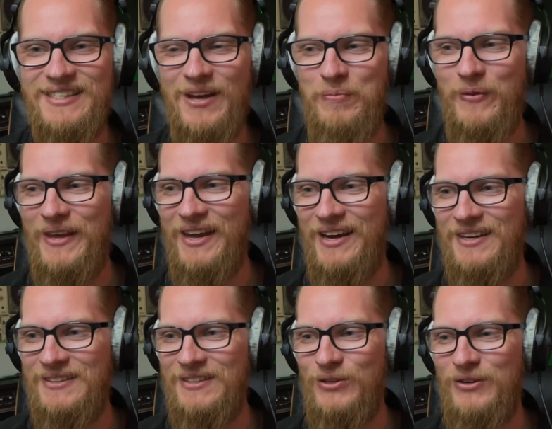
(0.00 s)

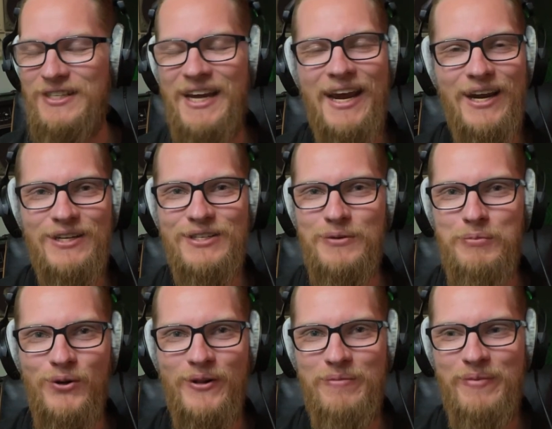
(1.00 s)
something sort of
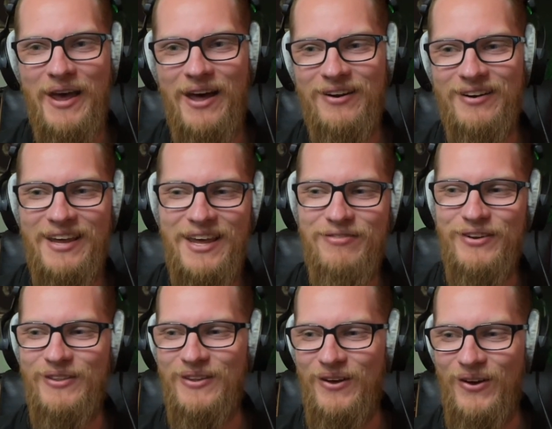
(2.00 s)
tangible about it,
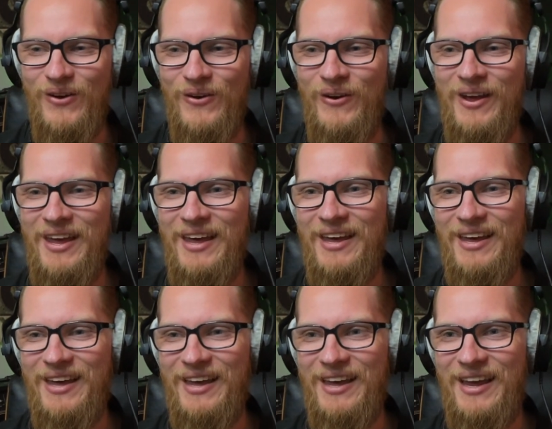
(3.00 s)
even though
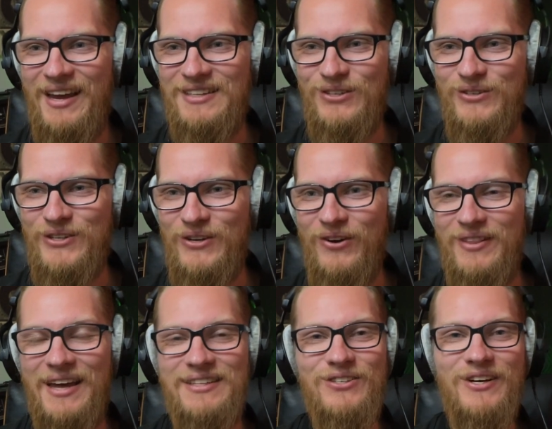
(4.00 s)
it's also got
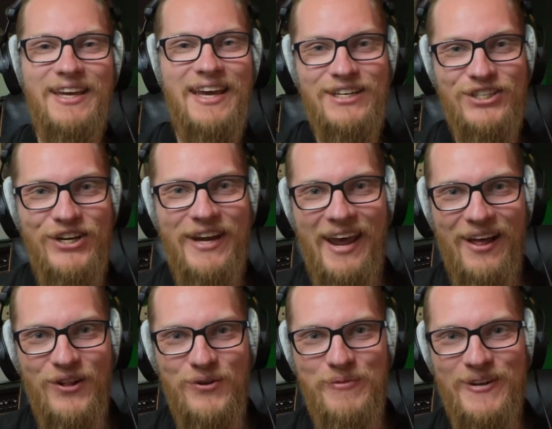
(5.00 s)
that sort of kitschy
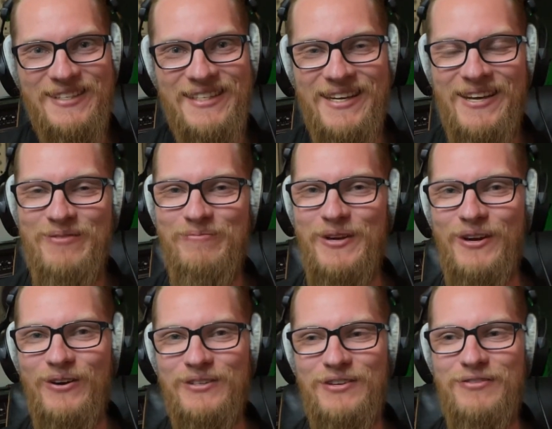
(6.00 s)
element
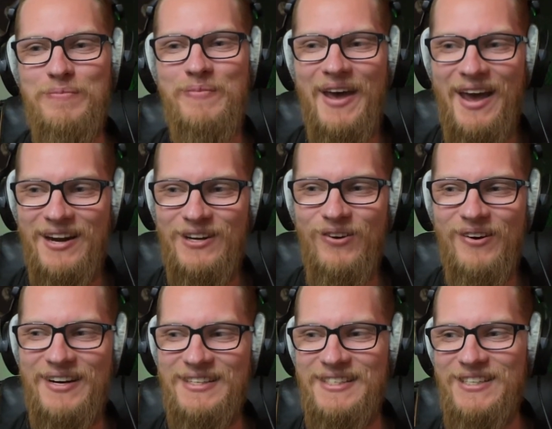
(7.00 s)
because of the bad
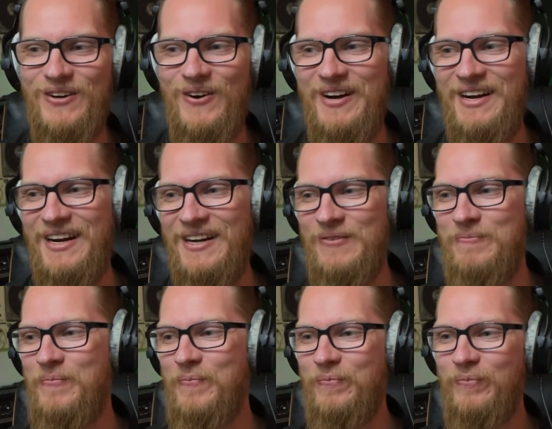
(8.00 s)
green screening.
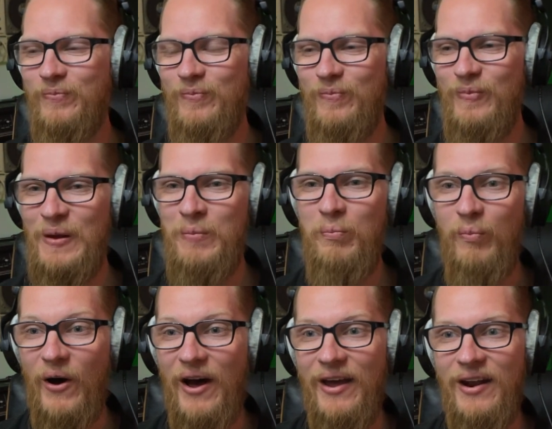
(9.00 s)

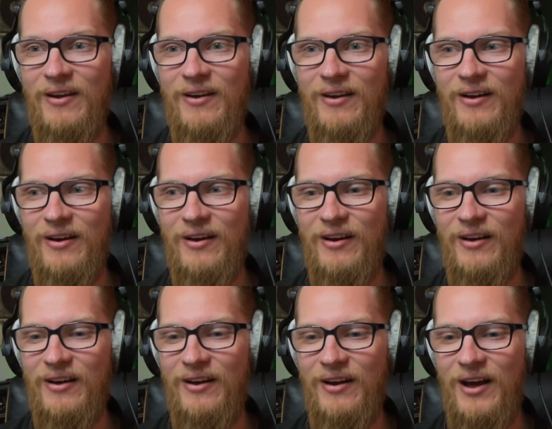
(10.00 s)
But
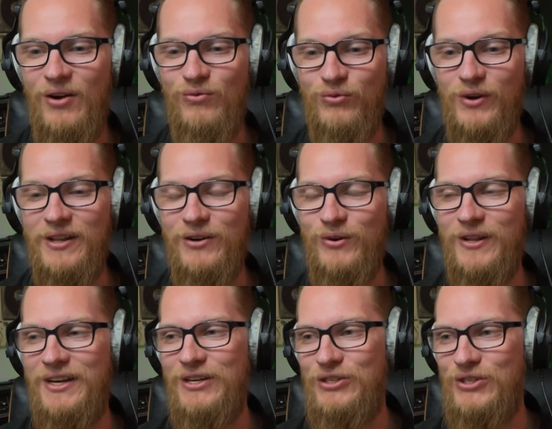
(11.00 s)
I really,
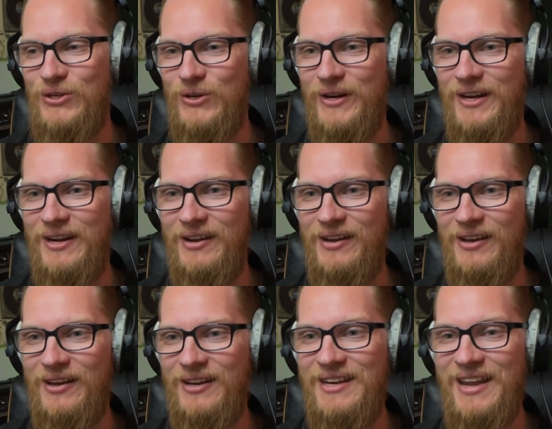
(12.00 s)
really enjoy it
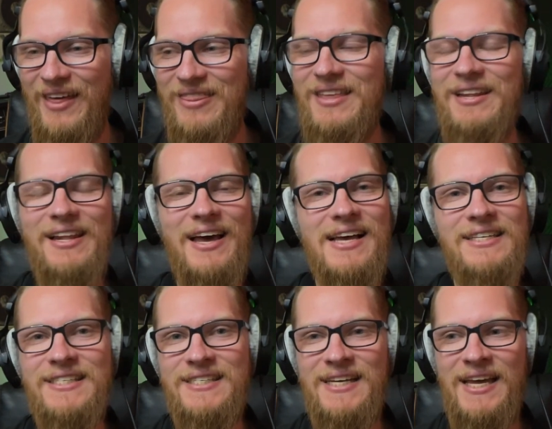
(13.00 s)

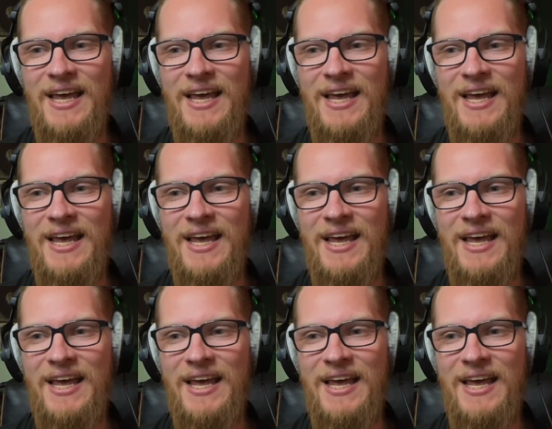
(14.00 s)
nonetheless.